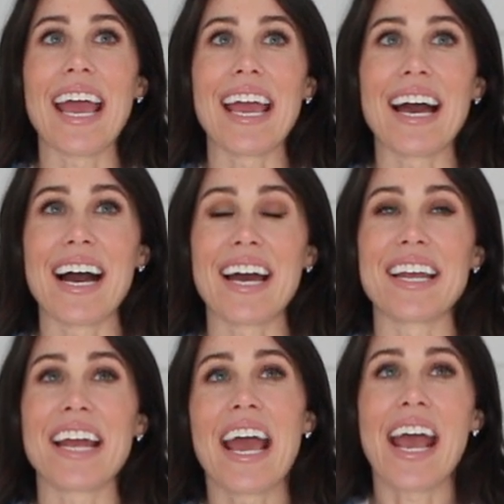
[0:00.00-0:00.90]

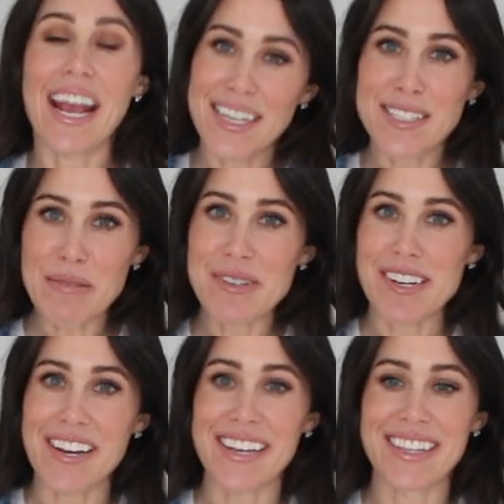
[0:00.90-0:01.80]
And as I'm
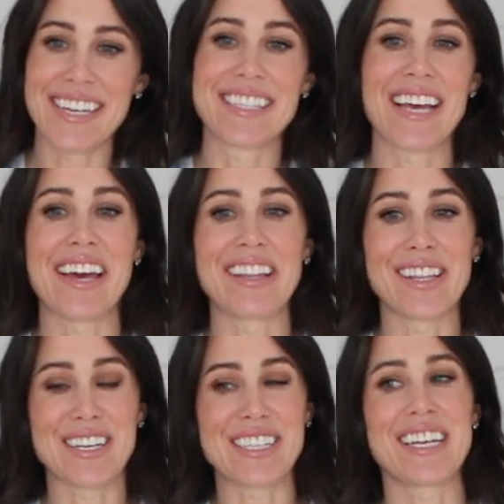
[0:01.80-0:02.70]
sharing this, I
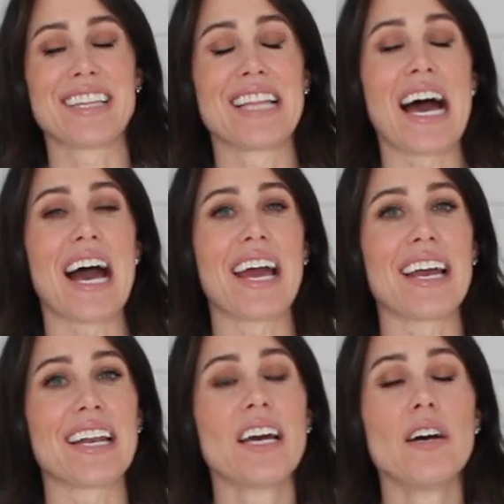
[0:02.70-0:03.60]
looked
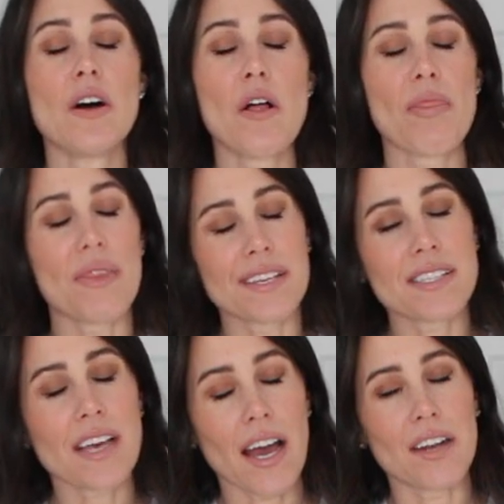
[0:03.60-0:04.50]
online
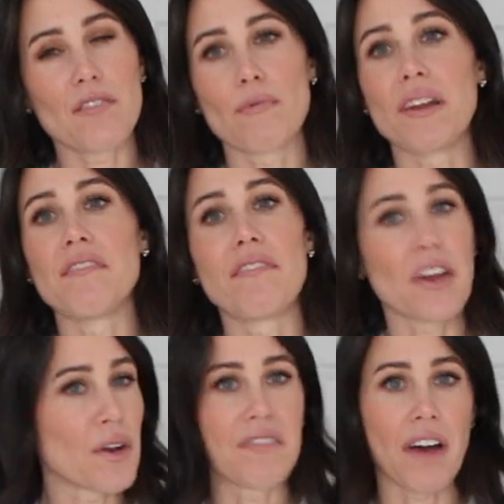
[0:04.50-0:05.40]
this kind of went
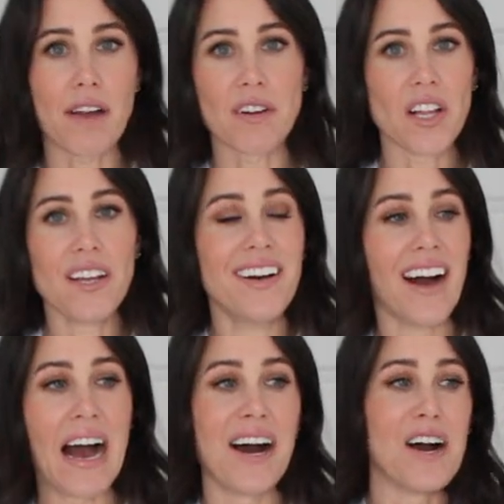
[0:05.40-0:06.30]
very viral.
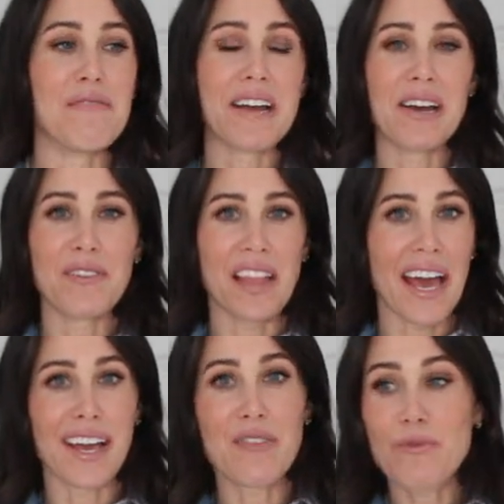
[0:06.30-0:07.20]
um, it
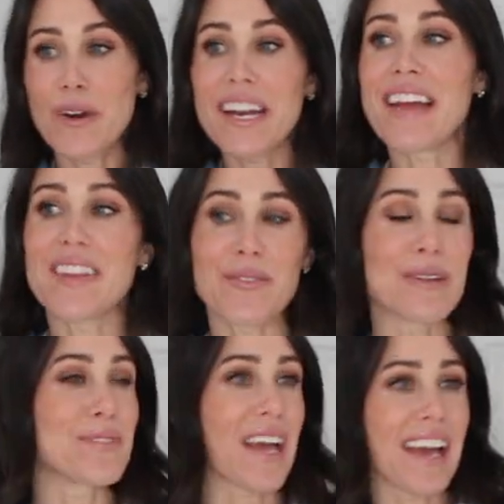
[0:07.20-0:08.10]
like went on their
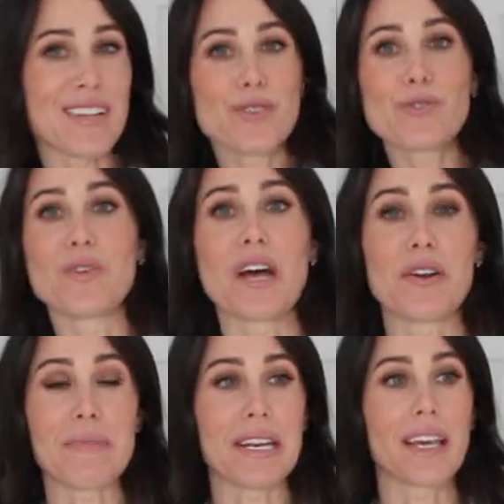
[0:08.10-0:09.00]
website and sold
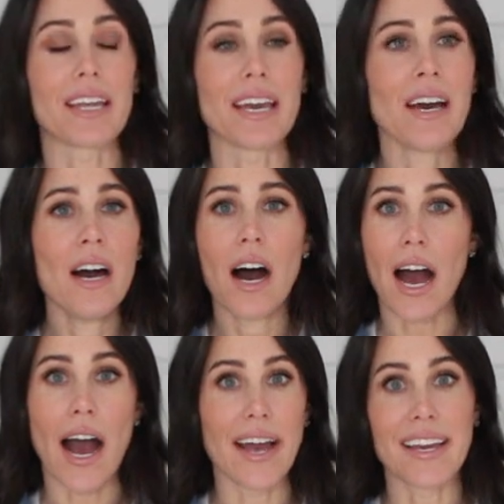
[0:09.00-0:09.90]
out immediately.
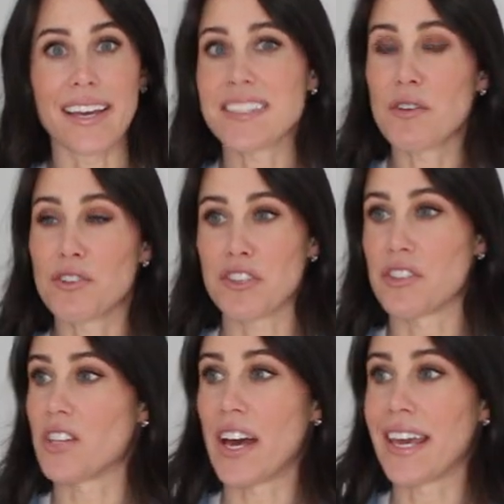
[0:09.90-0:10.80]
I guess I was
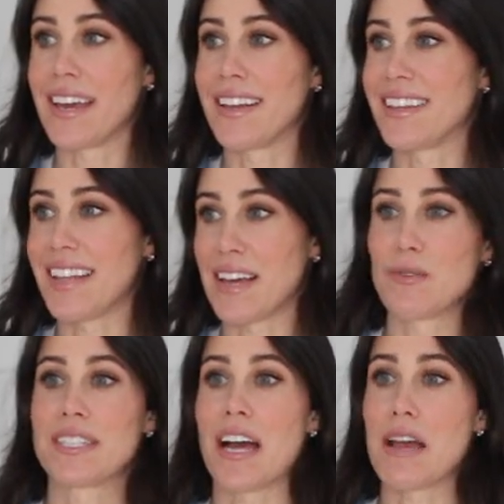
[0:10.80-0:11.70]
just lucky and like
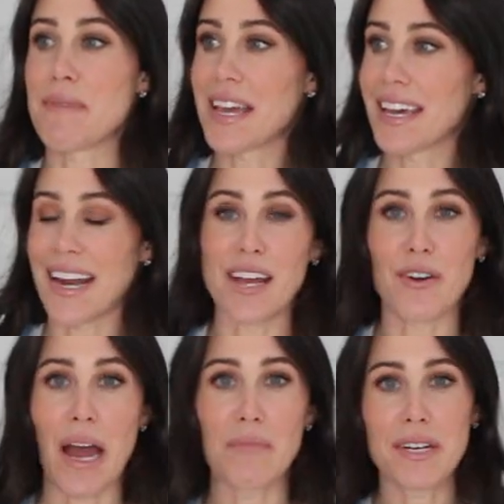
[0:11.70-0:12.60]
with timing and I
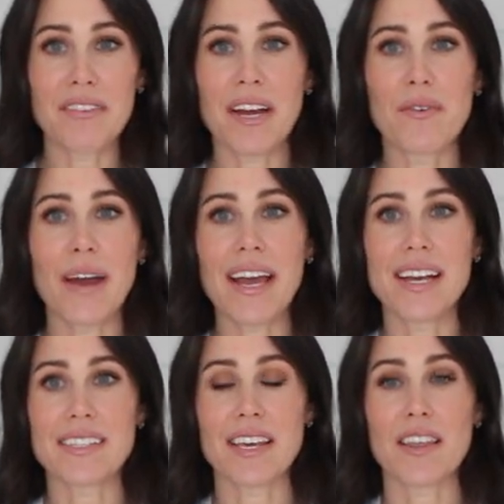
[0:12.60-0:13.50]
grabbed it right away
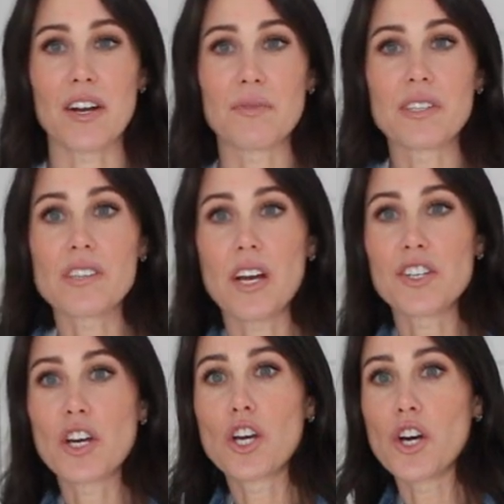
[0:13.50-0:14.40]
because I thought it was
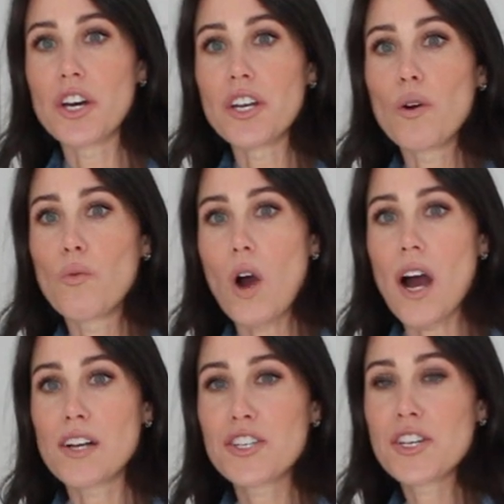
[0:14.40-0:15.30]
such a good
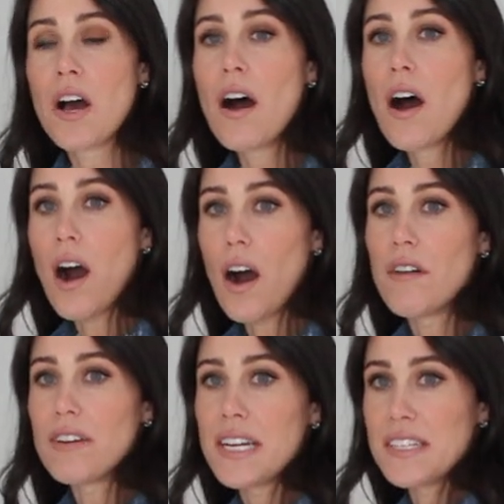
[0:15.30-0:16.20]
wash
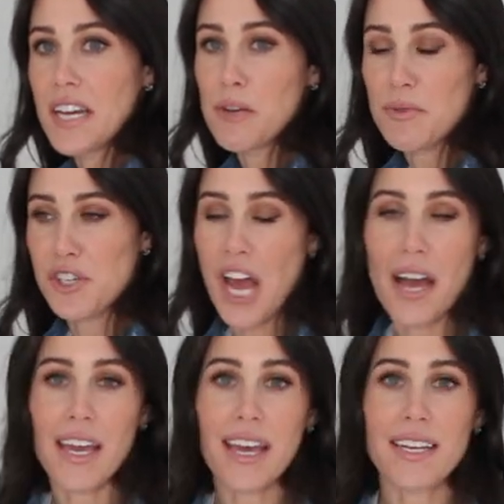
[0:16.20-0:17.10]
of a denim
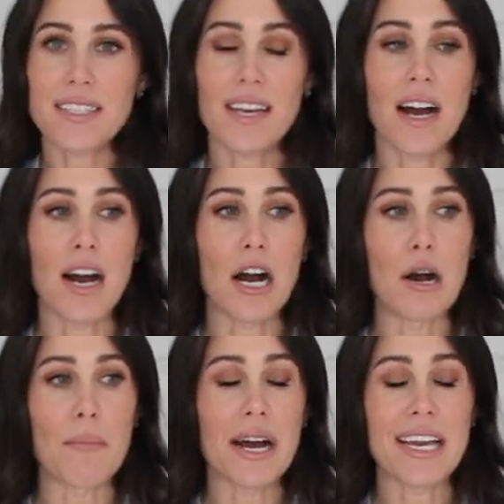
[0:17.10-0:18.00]
jacket.
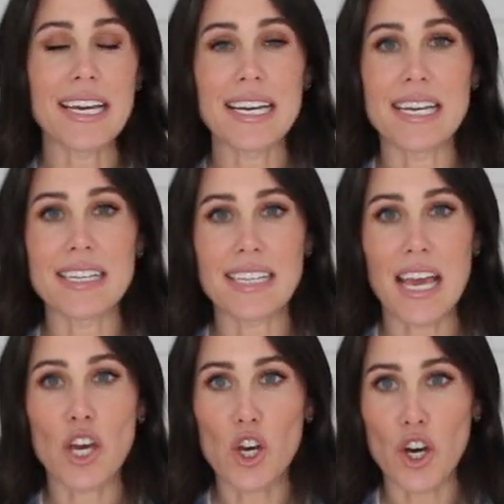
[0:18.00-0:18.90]
Um, it is
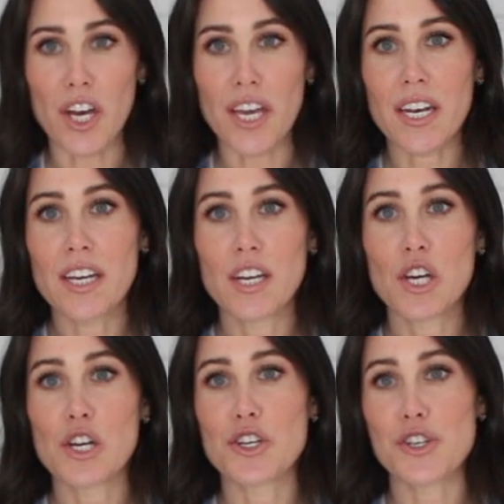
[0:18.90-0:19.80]
a good
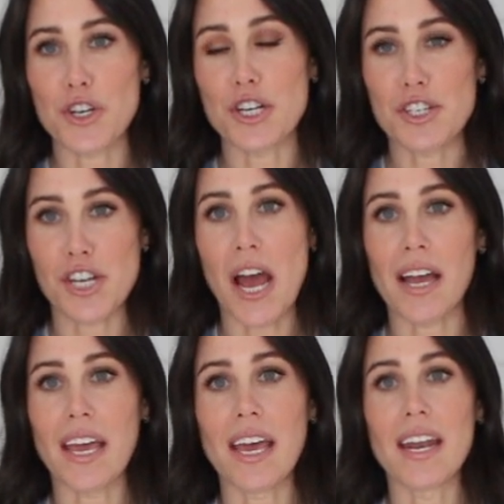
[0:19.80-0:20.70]
shirt
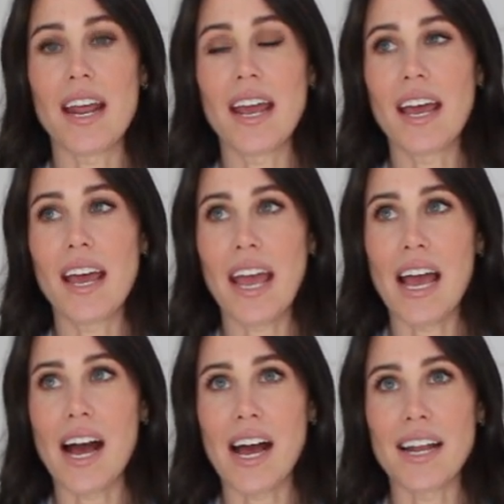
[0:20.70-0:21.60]
jacket
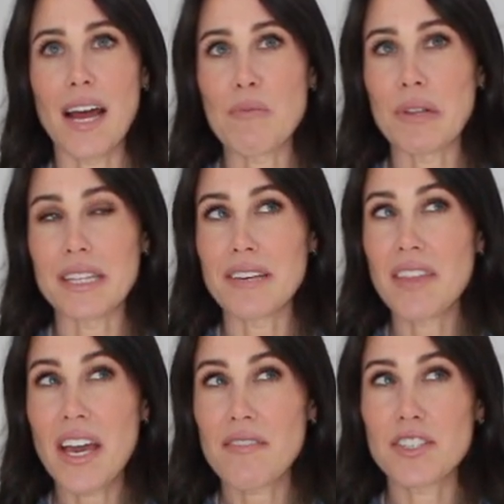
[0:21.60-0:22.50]
and I
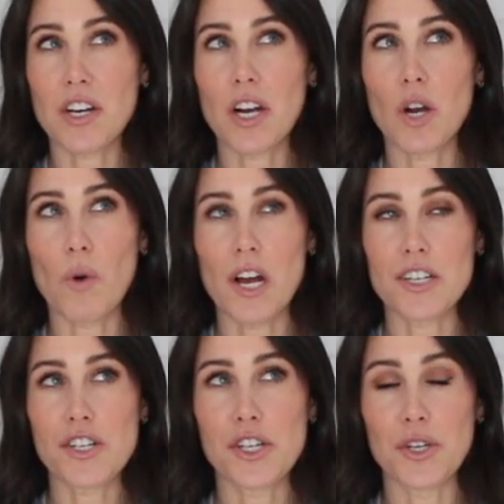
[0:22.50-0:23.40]
believe they have a darker
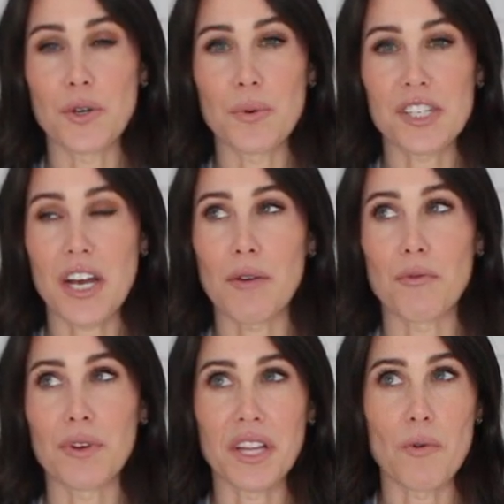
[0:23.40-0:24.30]
wash too, which I
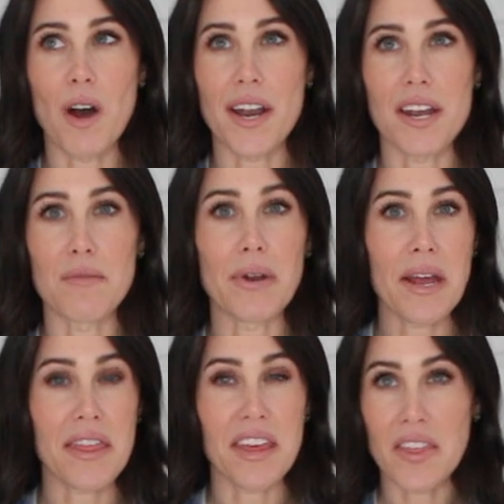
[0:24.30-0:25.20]
really wanted, but I
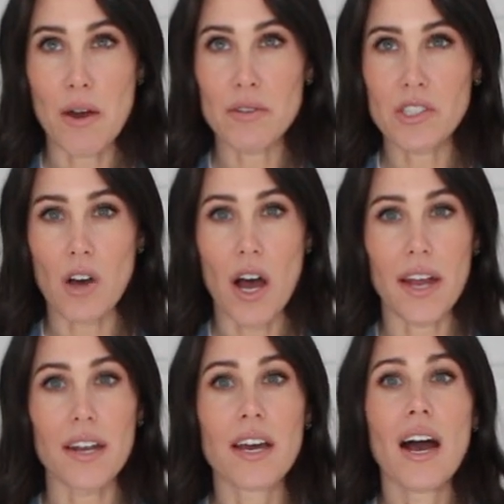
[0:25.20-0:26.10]
think that one's
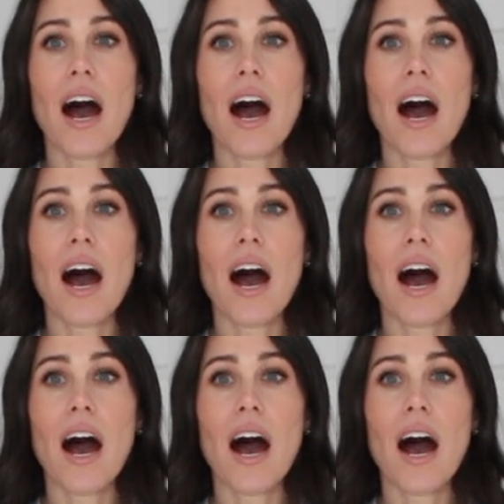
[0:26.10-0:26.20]
gone.